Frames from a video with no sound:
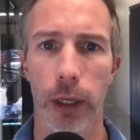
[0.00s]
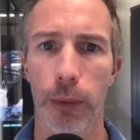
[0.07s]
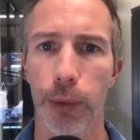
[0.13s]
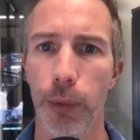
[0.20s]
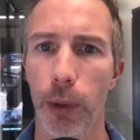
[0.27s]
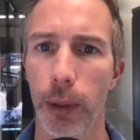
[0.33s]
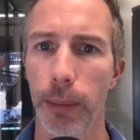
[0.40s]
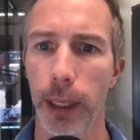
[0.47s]
We
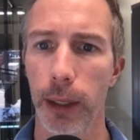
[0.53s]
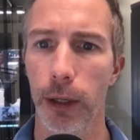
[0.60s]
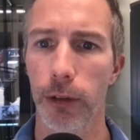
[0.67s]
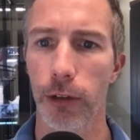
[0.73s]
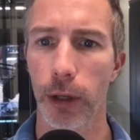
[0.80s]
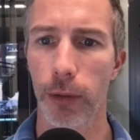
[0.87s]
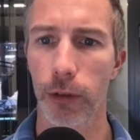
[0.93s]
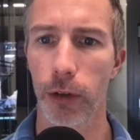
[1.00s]
want to make
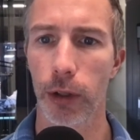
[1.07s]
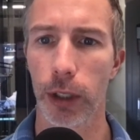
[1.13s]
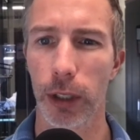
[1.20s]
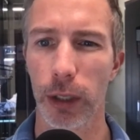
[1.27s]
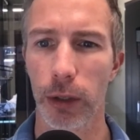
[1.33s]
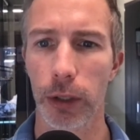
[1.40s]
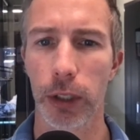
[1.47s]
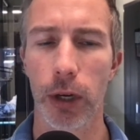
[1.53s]
ourselves look a
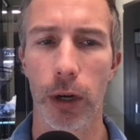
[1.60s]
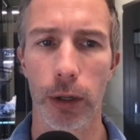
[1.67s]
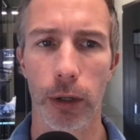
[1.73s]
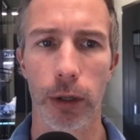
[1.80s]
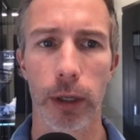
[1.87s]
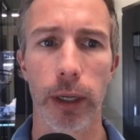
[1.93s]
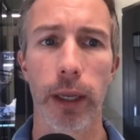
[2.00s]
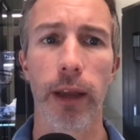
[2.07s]
little
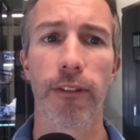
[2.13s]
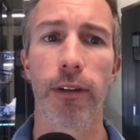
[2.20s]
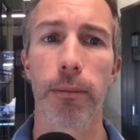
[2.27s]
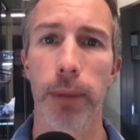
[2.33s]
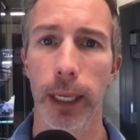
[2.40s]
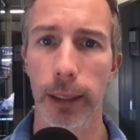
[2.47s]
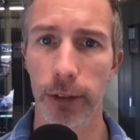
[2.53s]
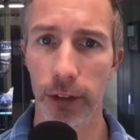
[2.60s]
younger if it
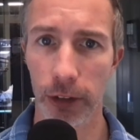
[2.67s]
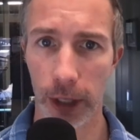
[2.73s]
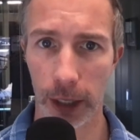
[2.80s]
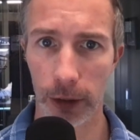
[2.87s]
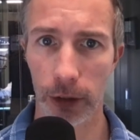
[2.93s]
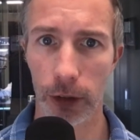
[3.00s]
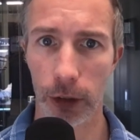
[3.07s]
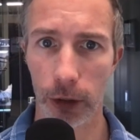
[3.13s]
makes
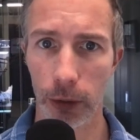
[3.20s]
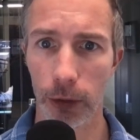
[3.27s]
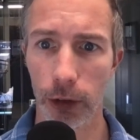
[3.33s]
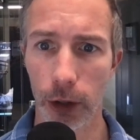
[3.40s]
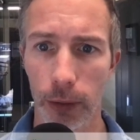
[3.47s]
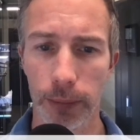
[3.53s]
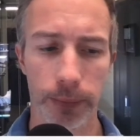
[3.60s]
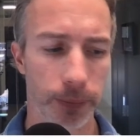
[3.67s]
sense to do so.